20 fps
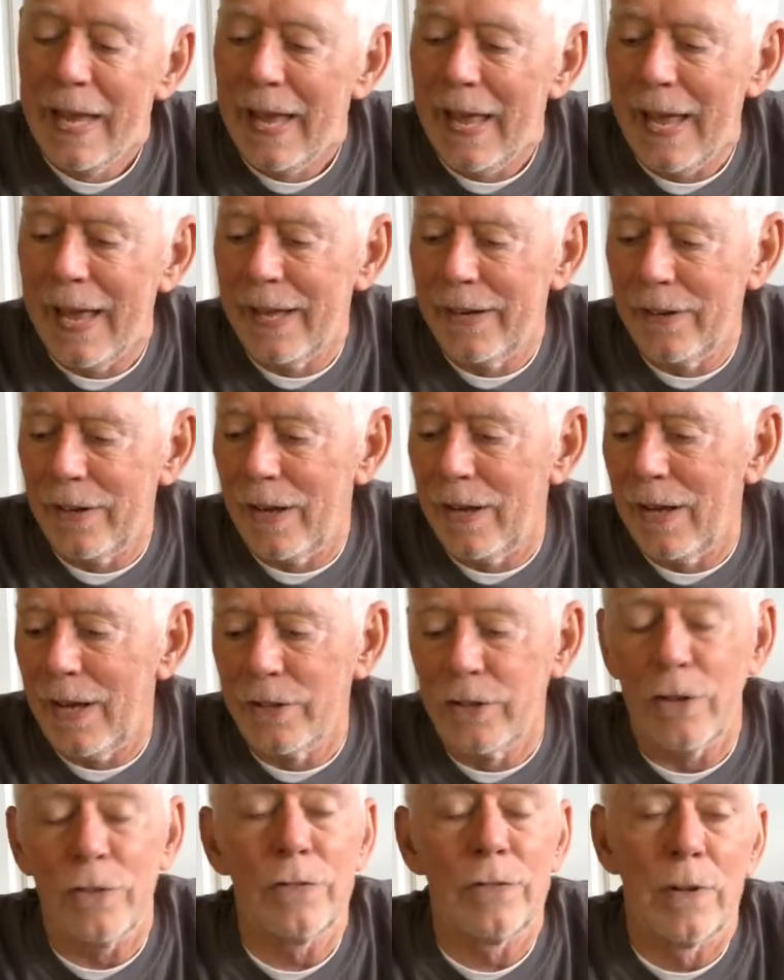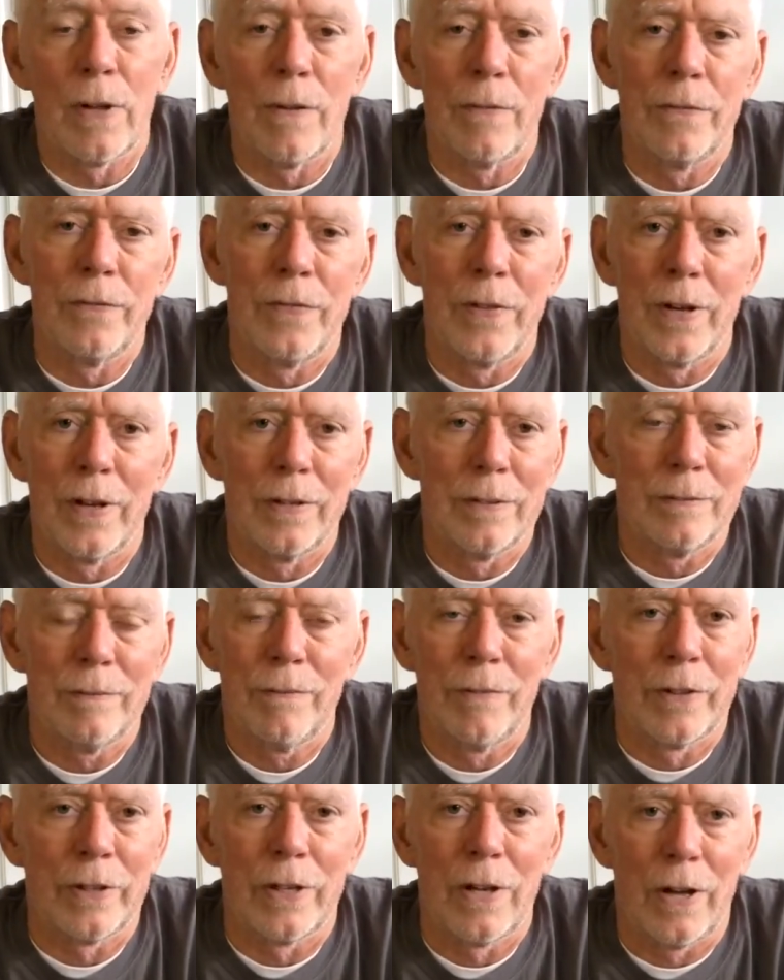And I just love
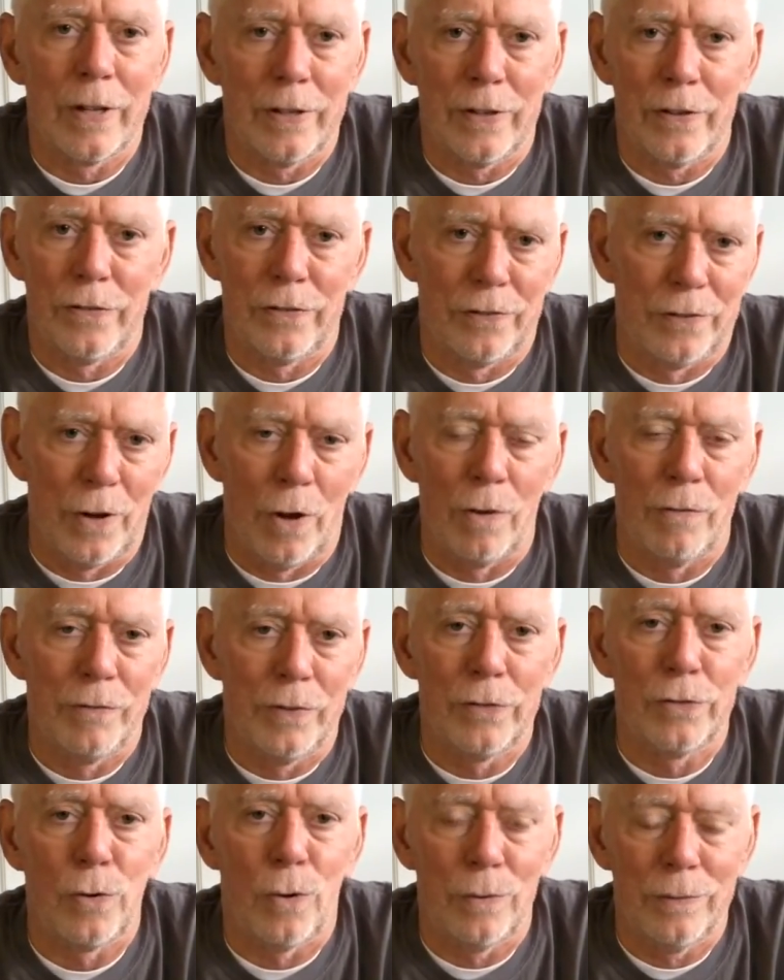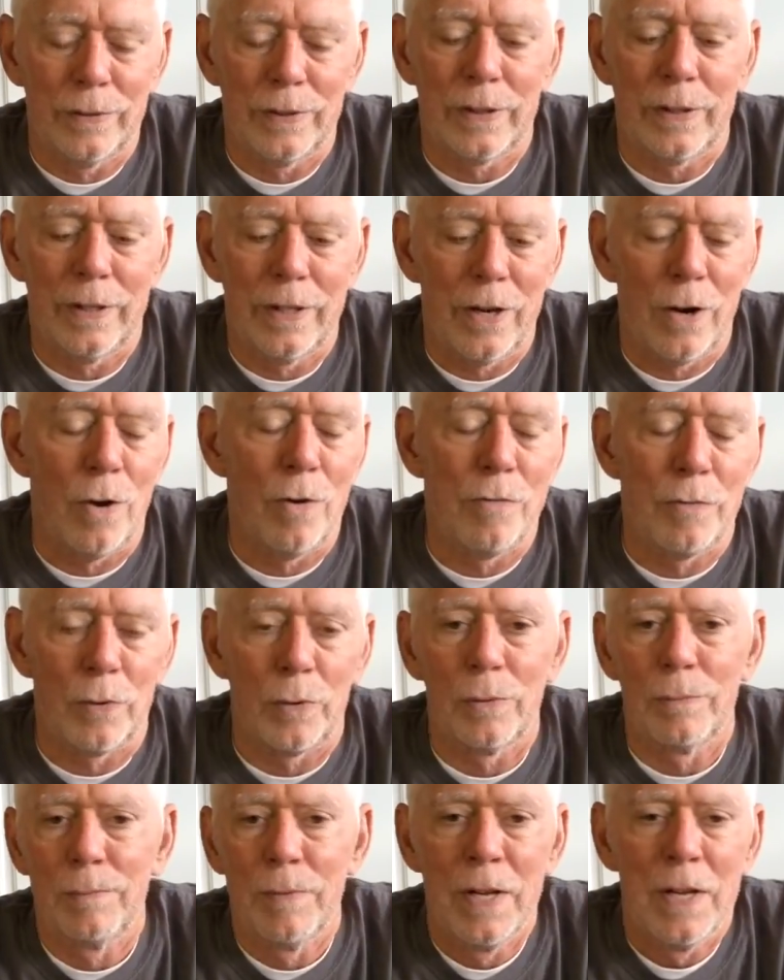the gun itself. It's, you know,
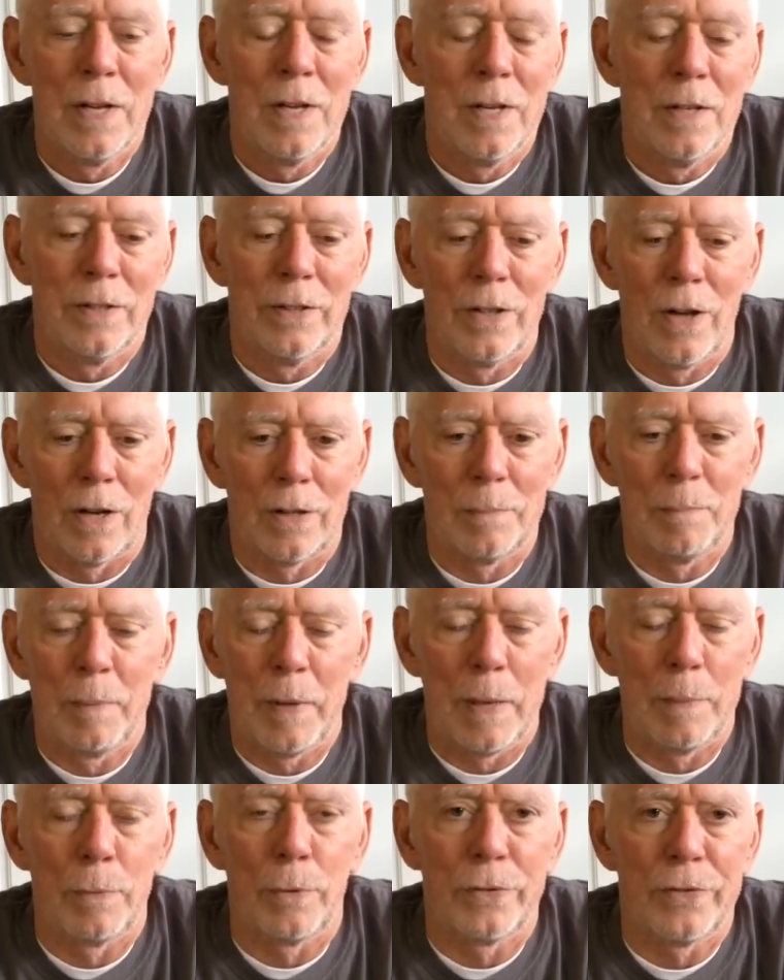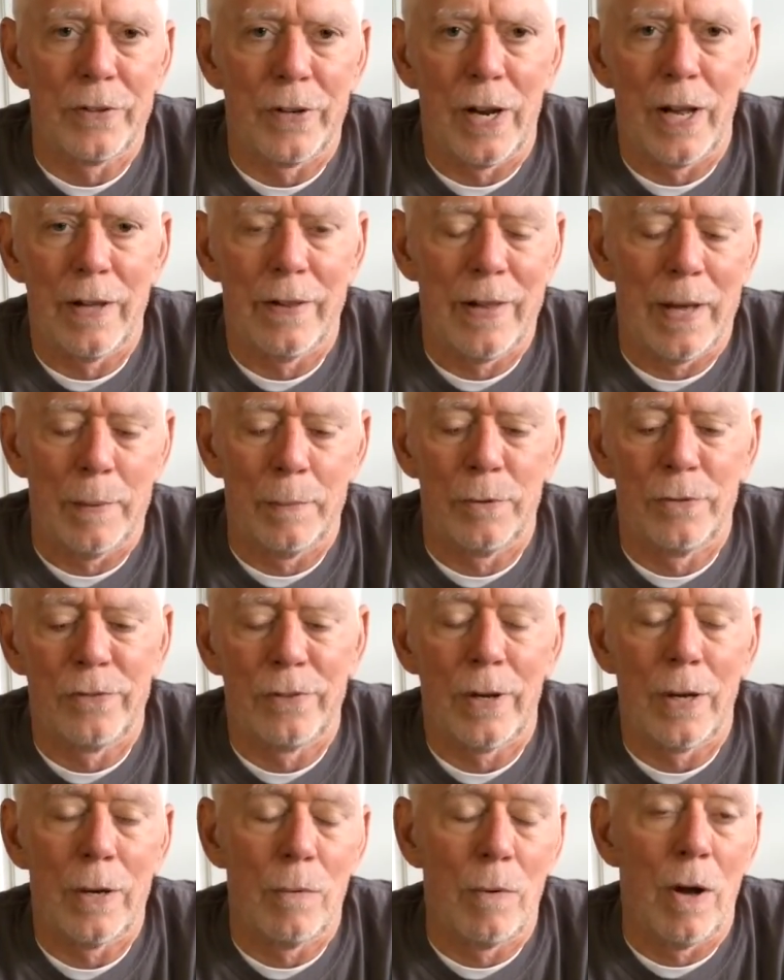for young people today, they would
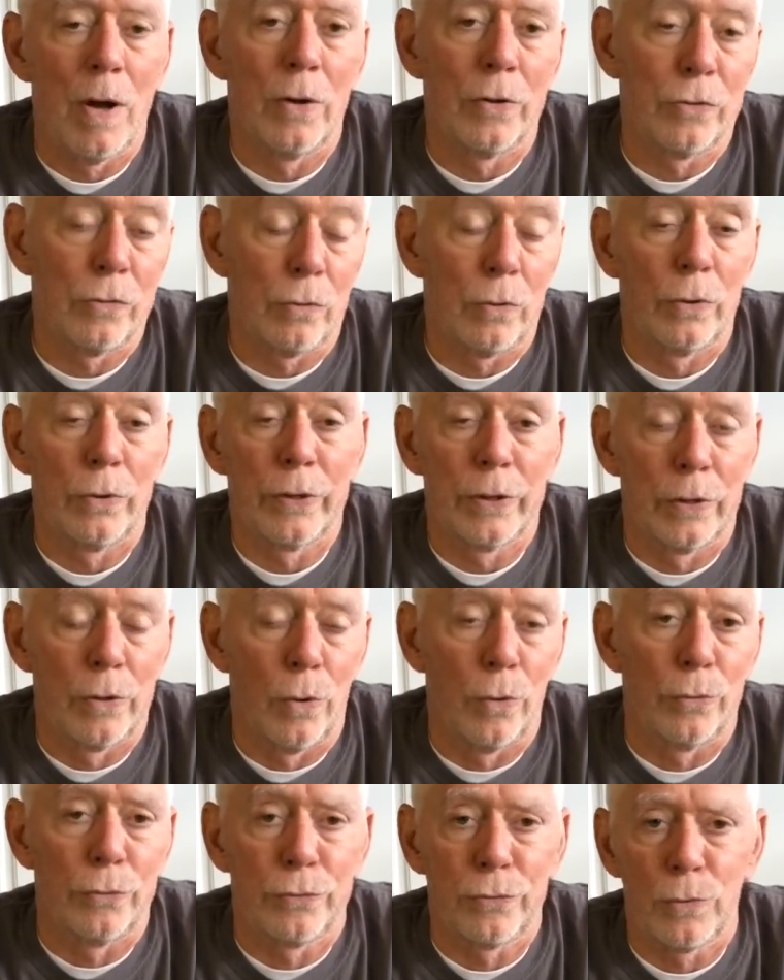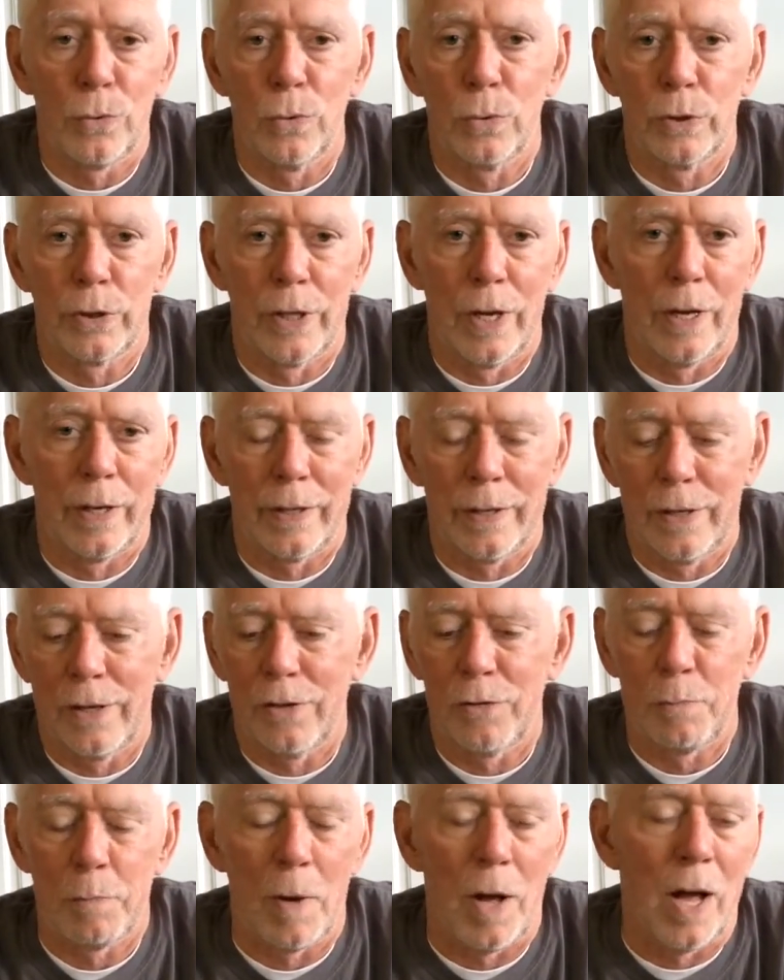say, well, it's really an old school gun and
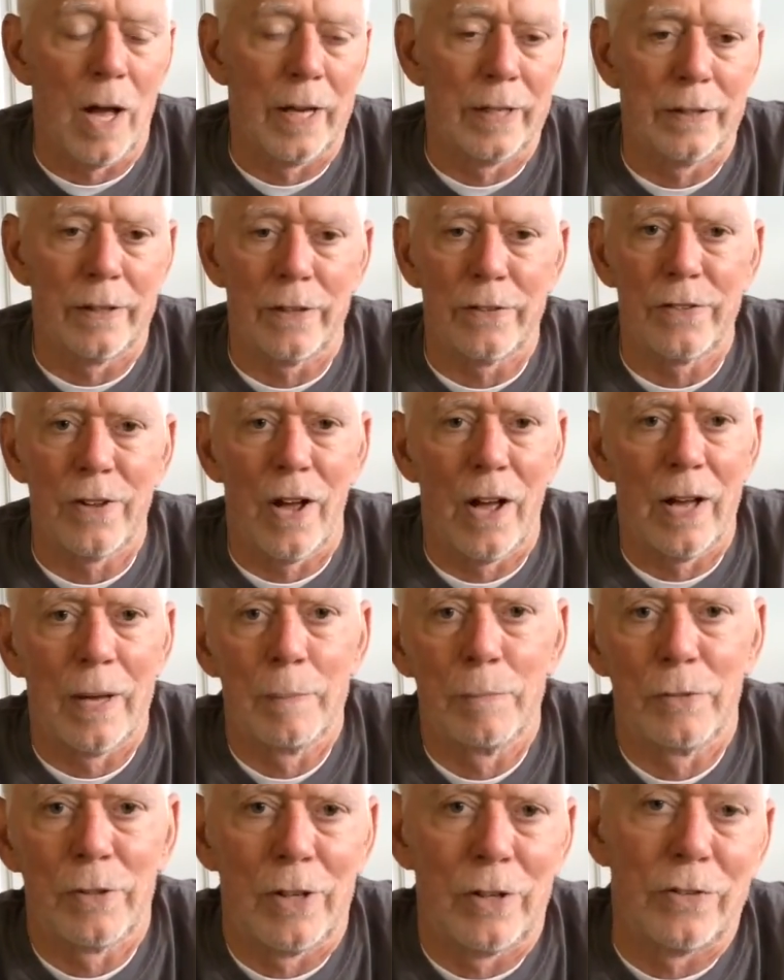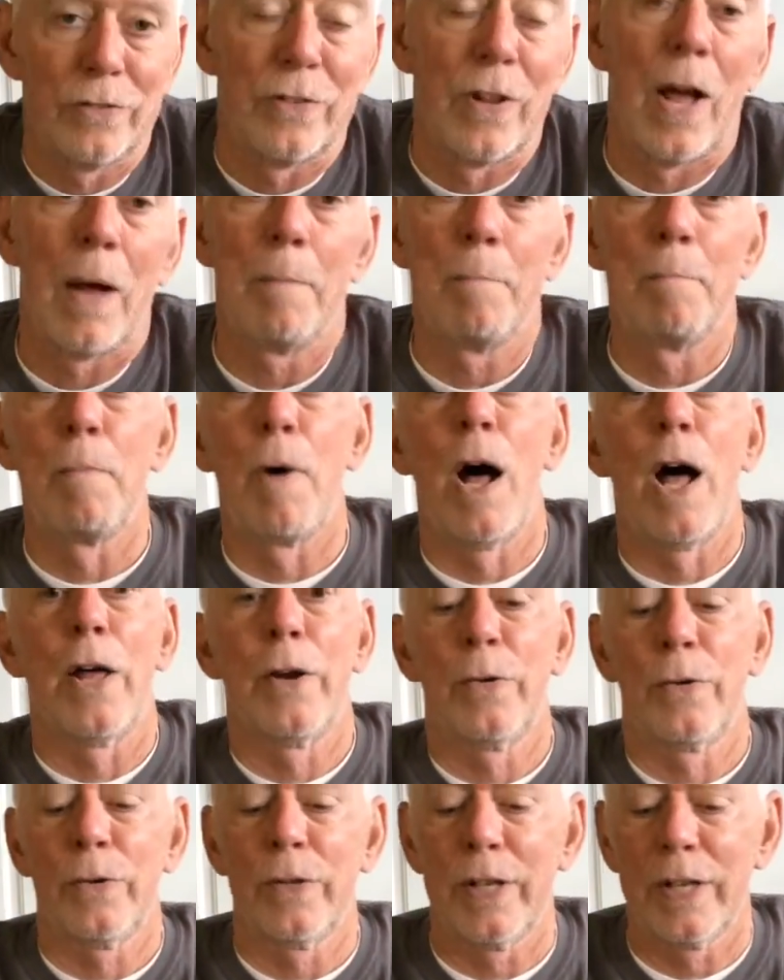it's behind the times and it's not
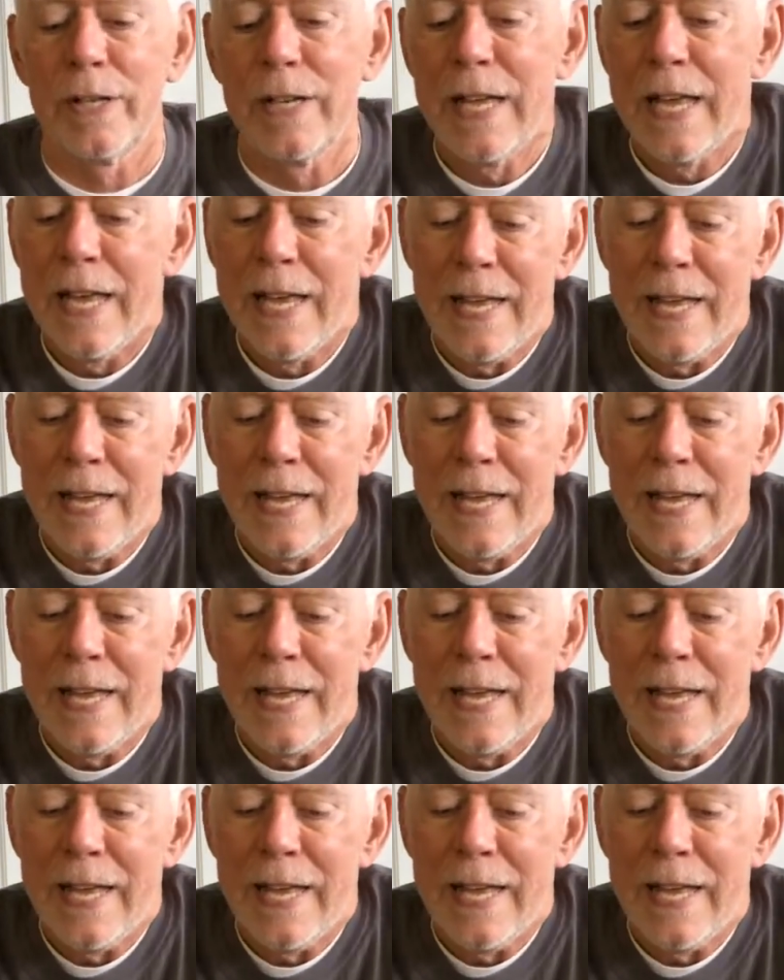modern.